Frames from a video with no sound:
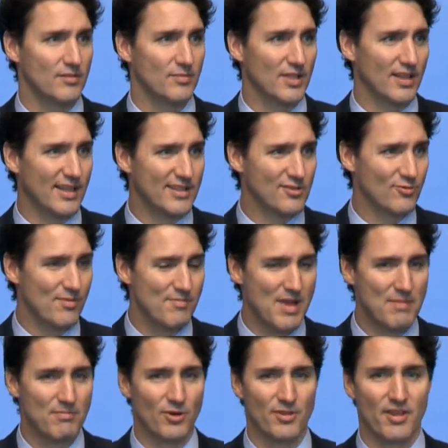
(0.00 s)
But let's
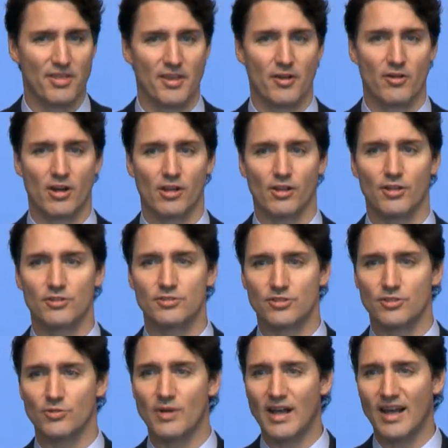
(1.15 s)
remember that there are close
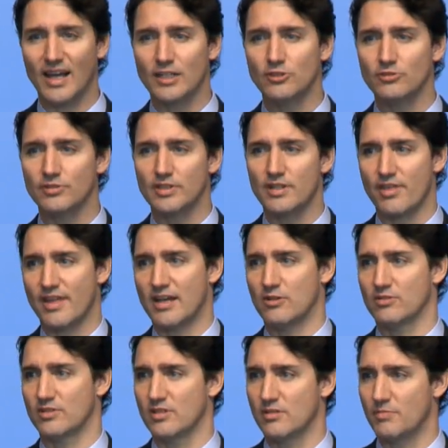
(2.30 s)
to
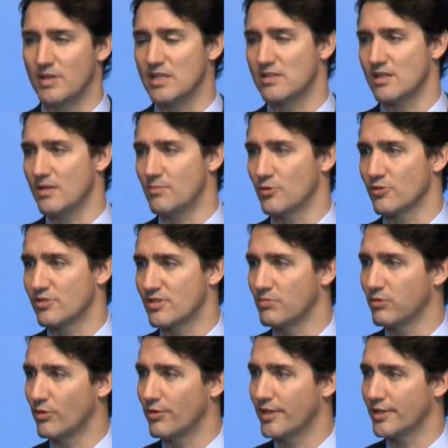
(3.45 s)
100,000 peacekeepers
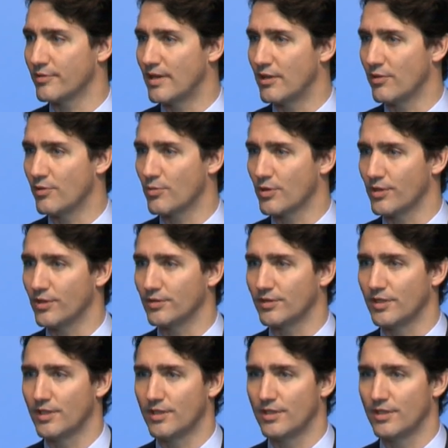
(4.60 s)
deployed around the world.